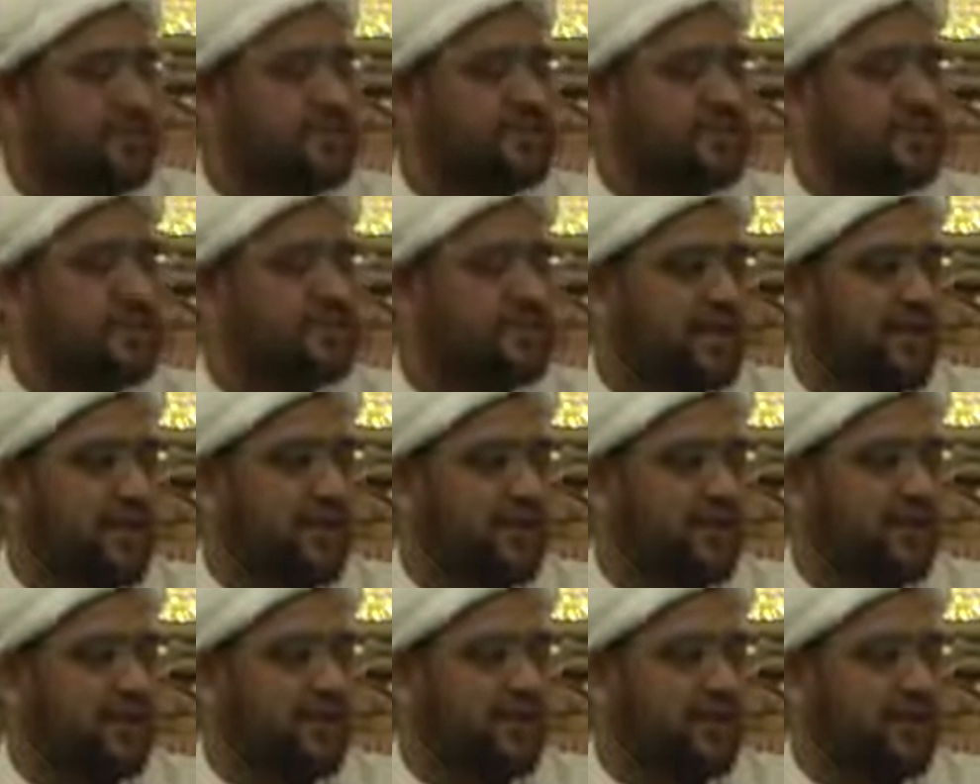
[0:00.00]
business
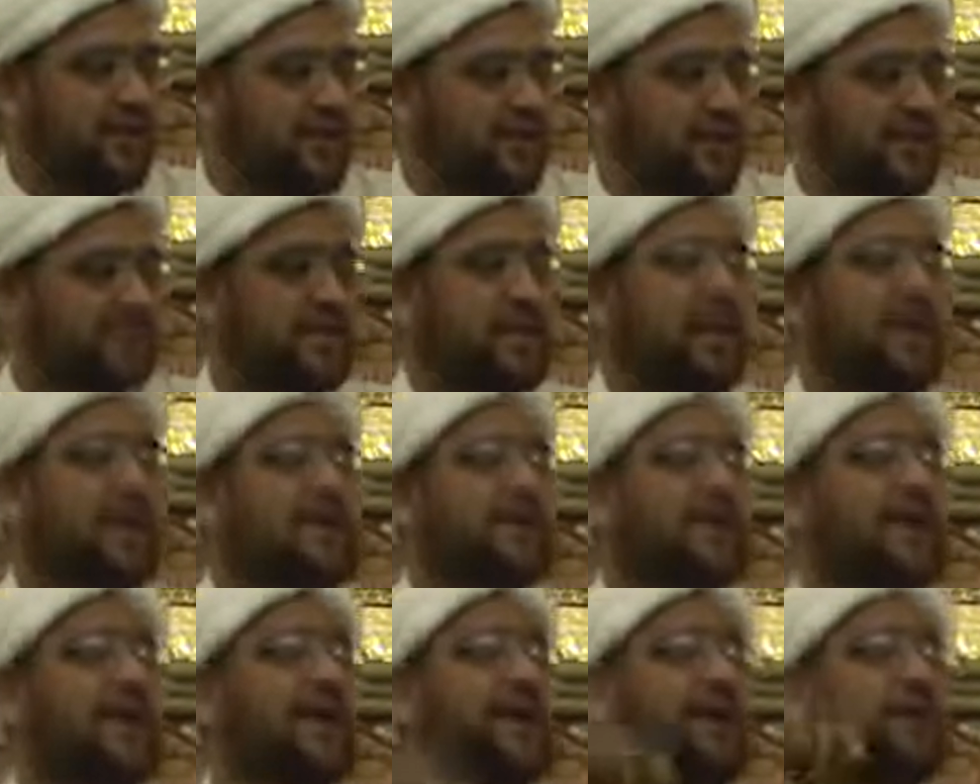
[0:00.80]
caravans
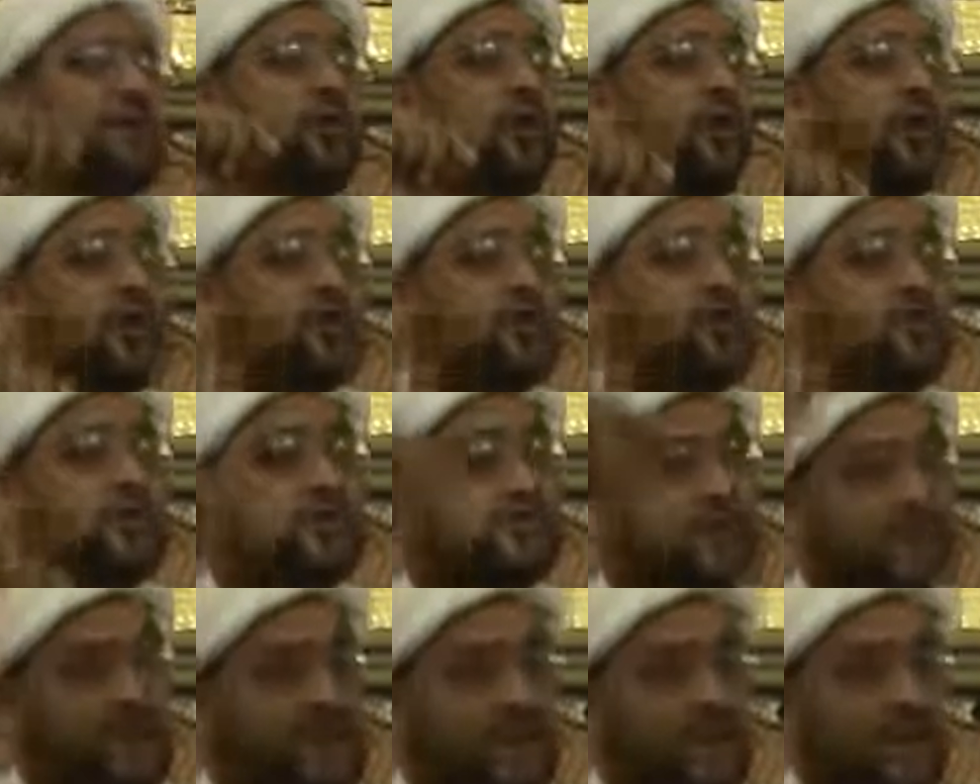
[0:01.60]
that had gone
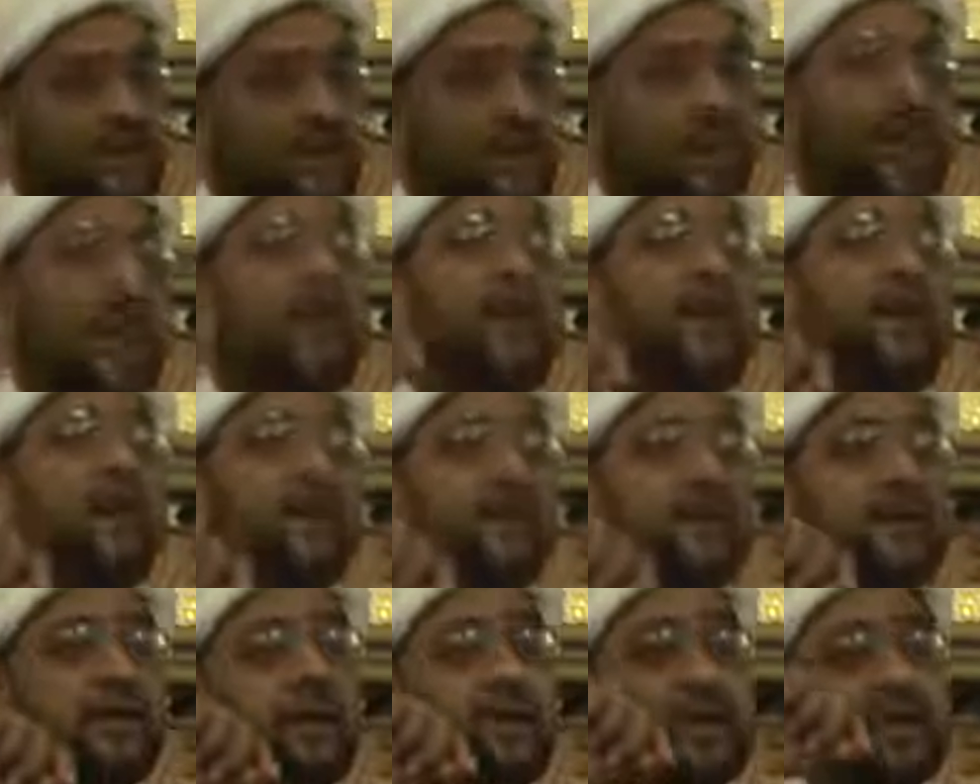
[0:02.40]
to Syria,
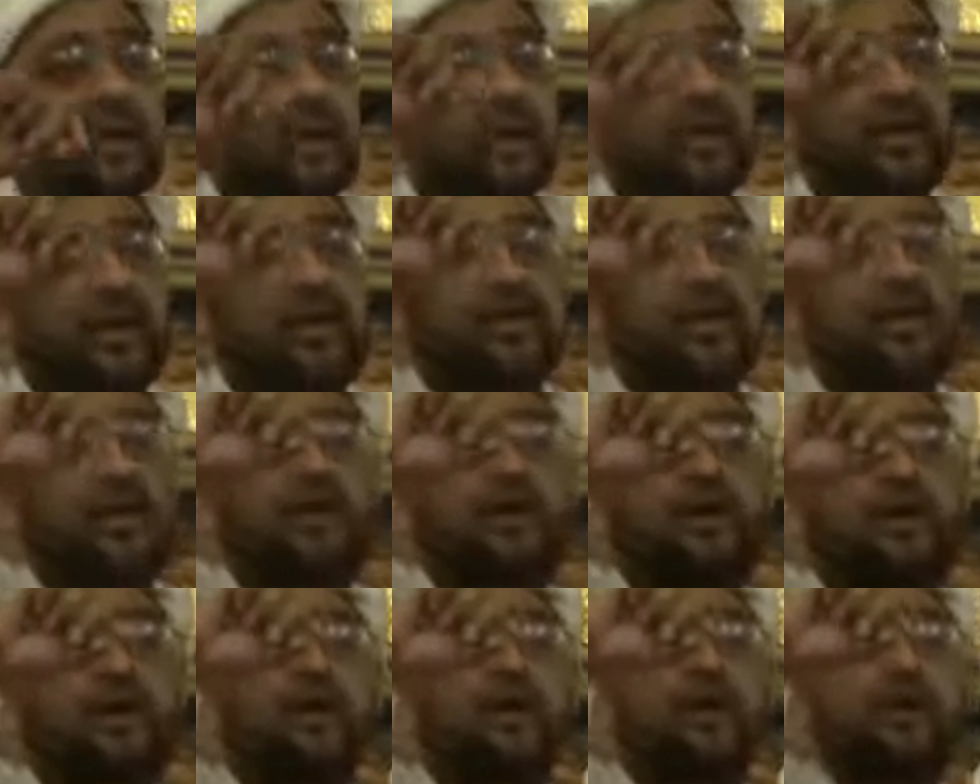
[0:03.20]
and
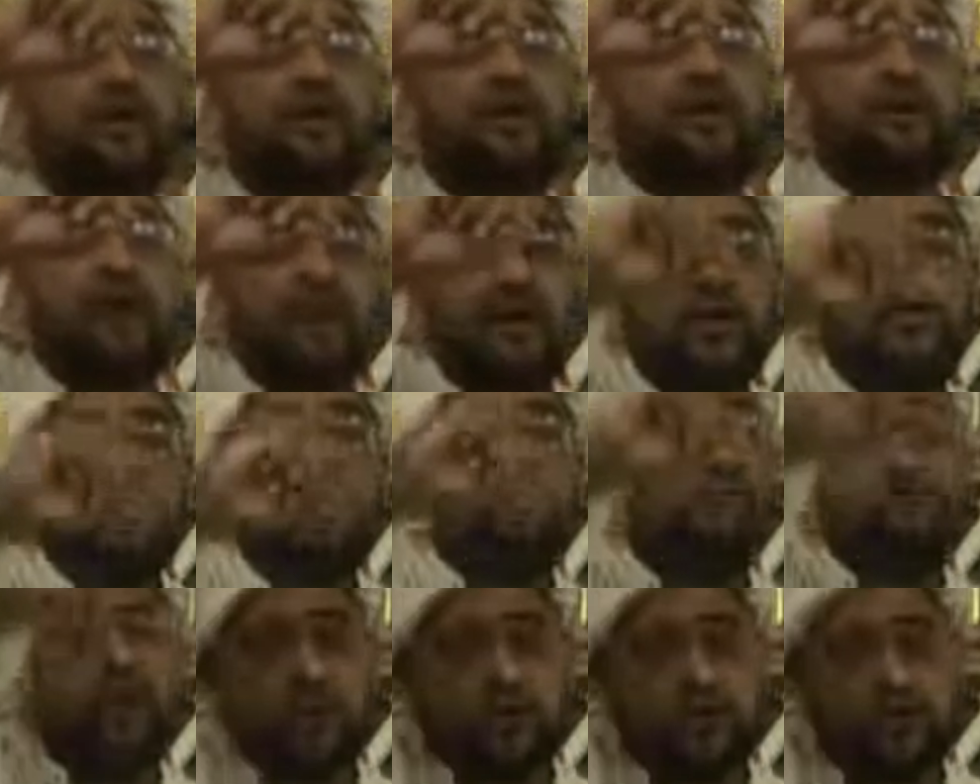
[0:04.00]
he
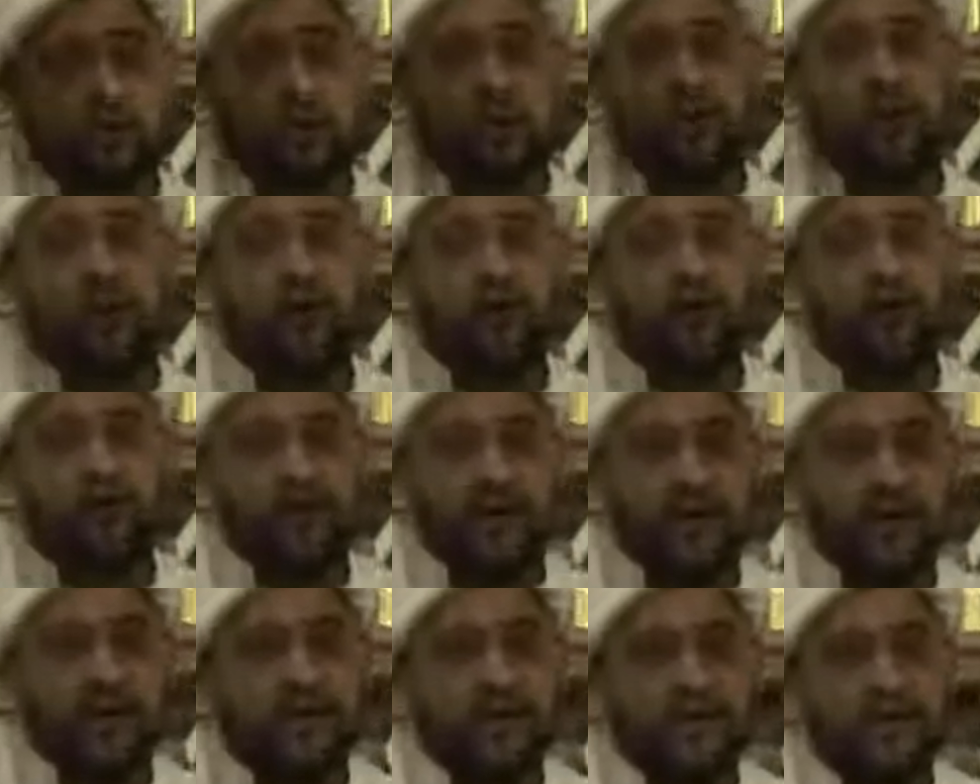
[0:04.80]
was also
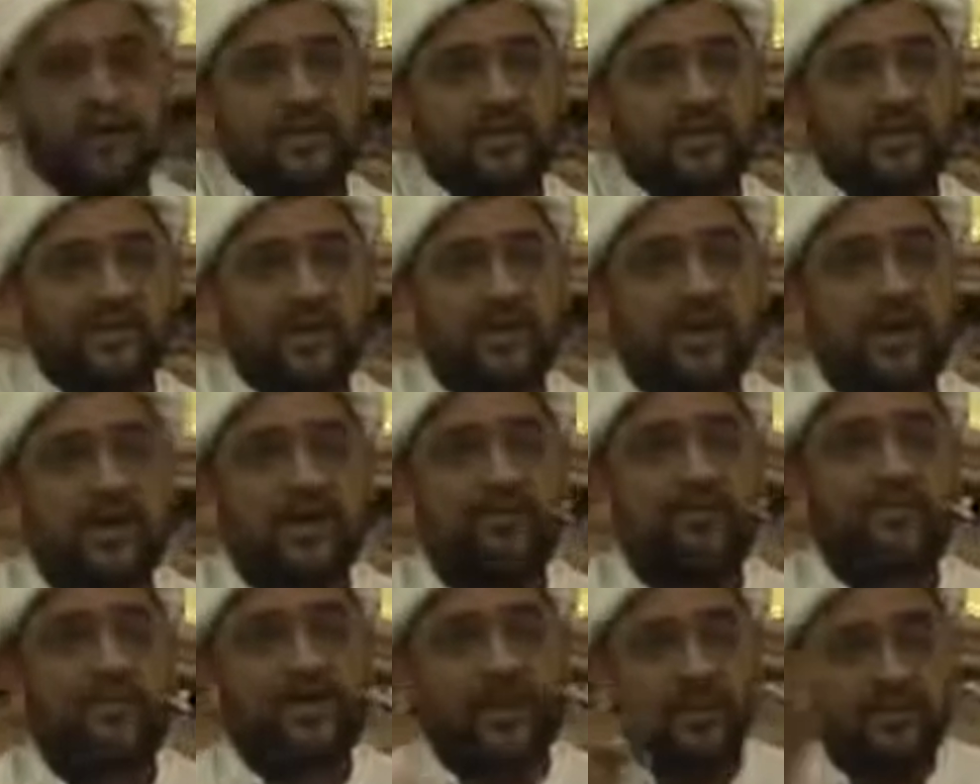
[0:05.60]
gone there with the
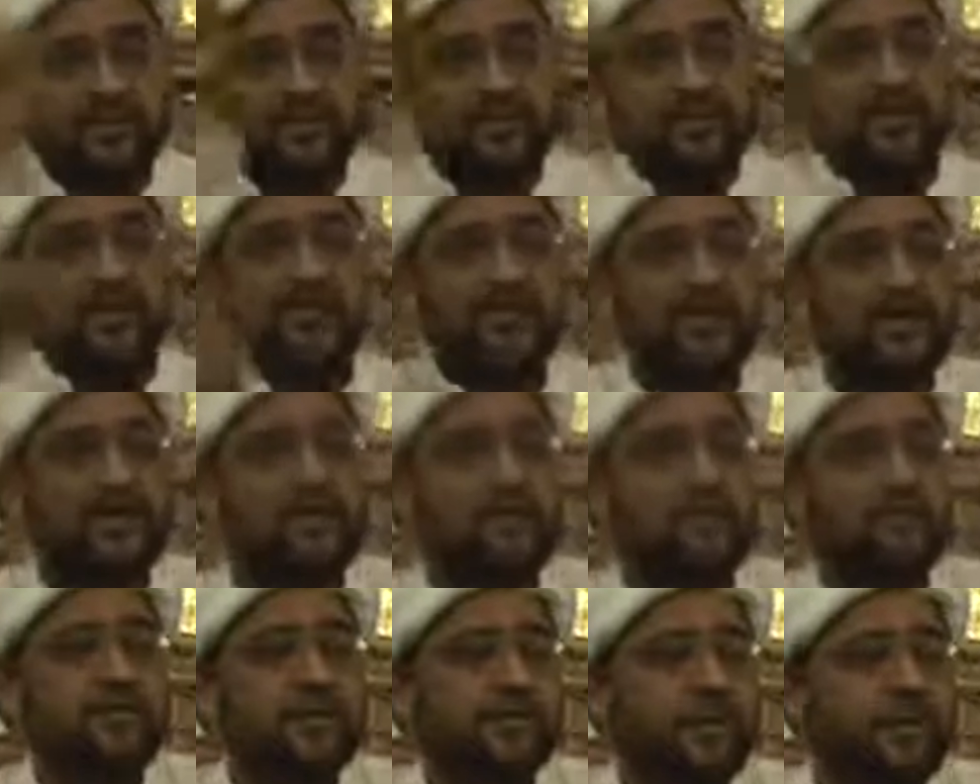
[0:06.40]
caravan. He was the
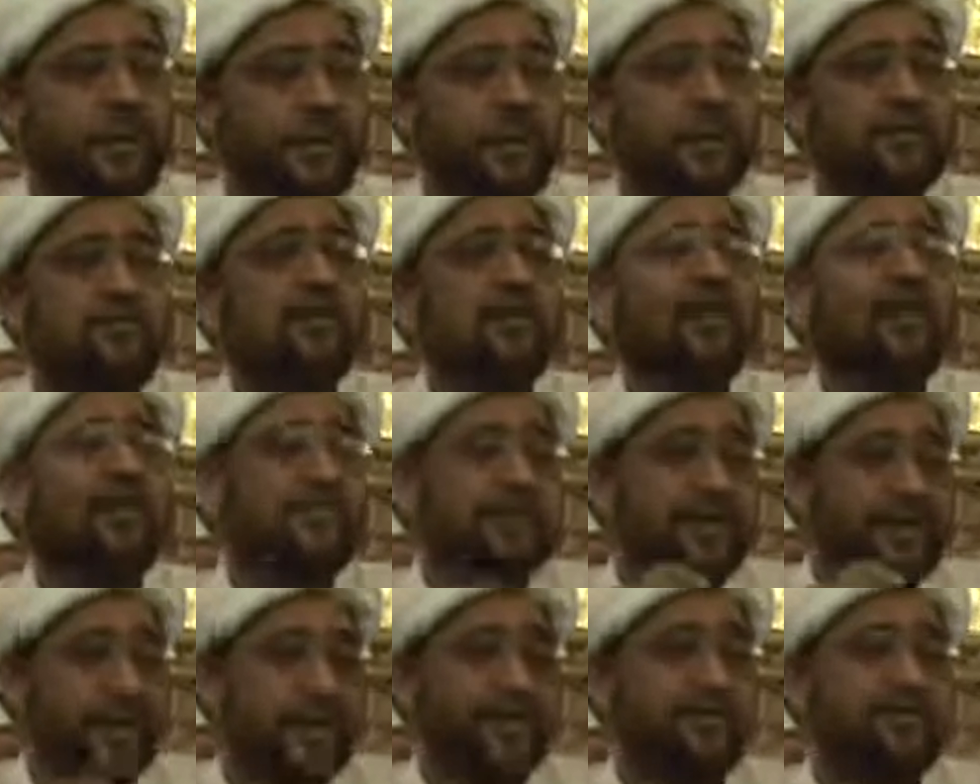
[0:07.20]
leader of the caravan
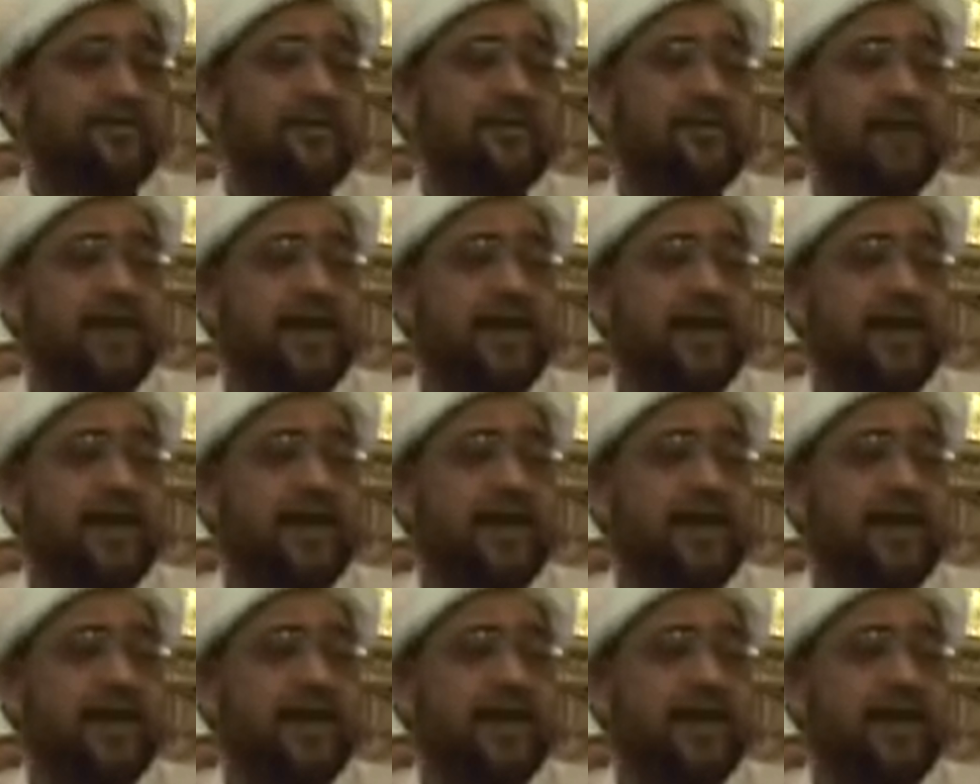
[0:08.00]
and the head of